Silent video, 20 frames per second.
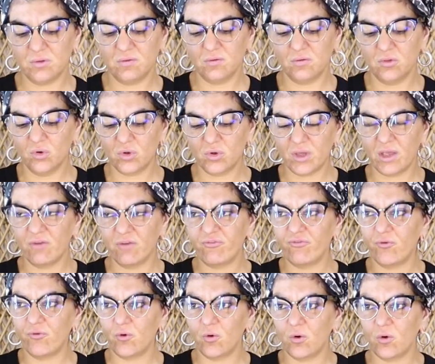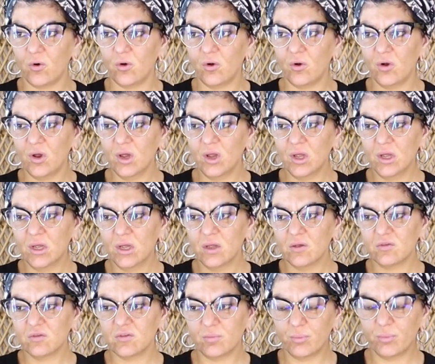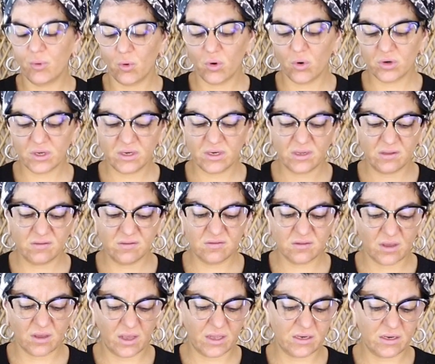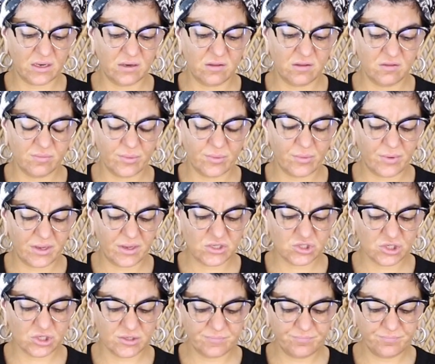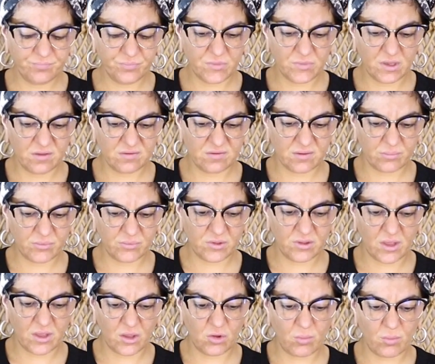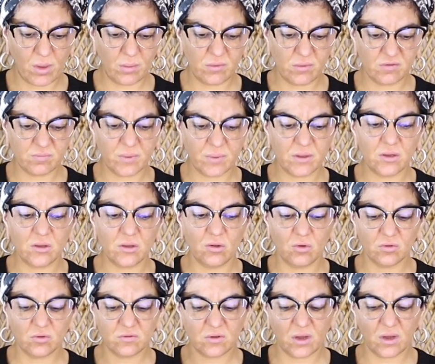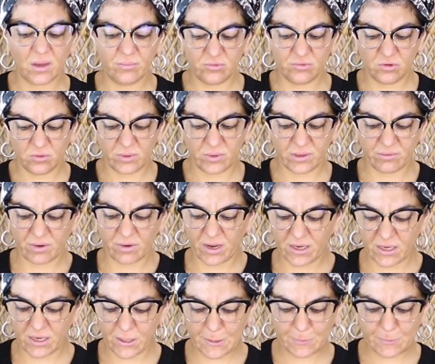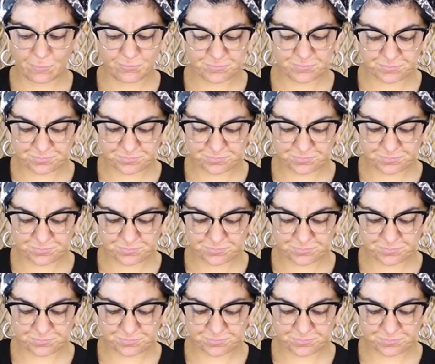looking for support and insight and inspiration is something that you may be spending your time doing right now.